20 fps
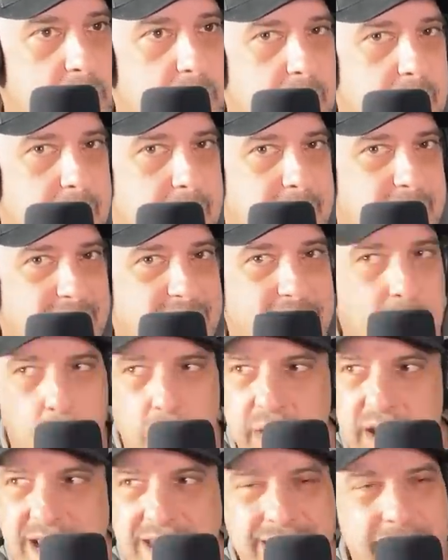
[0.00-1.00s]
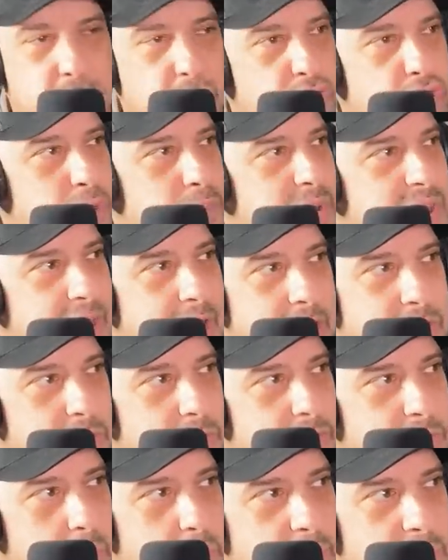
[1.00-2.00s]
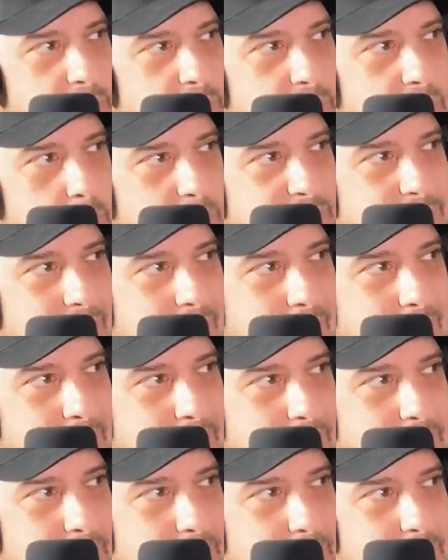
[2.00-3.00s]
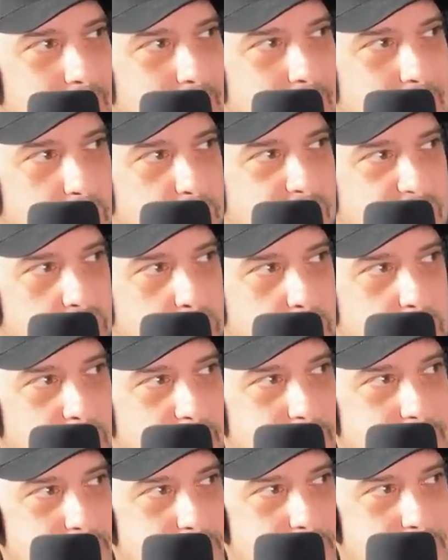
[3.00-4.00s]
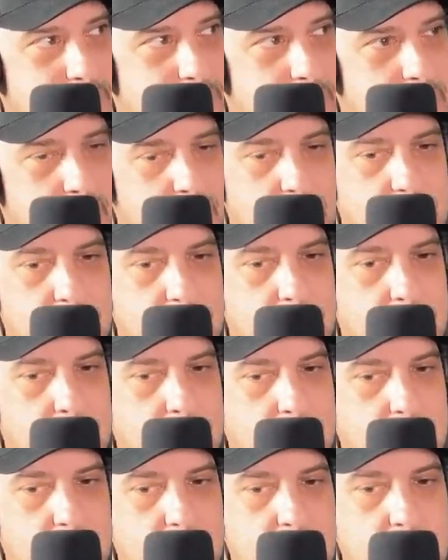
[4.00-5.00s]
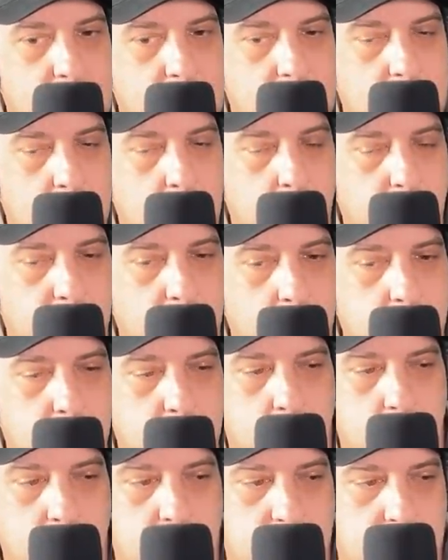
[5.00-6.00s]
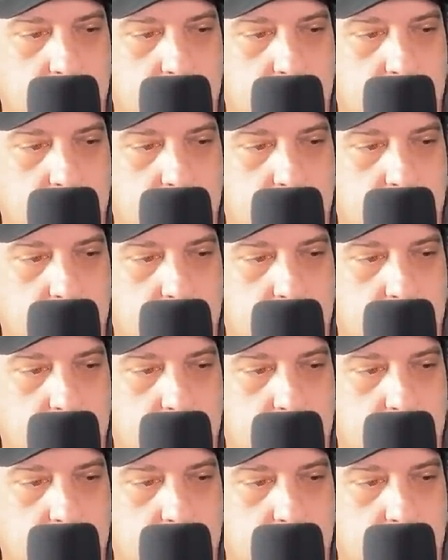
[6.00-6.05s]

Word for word: I think they were in a dinner group together. They would they would dine on a regular basis. Uh, Glorioso was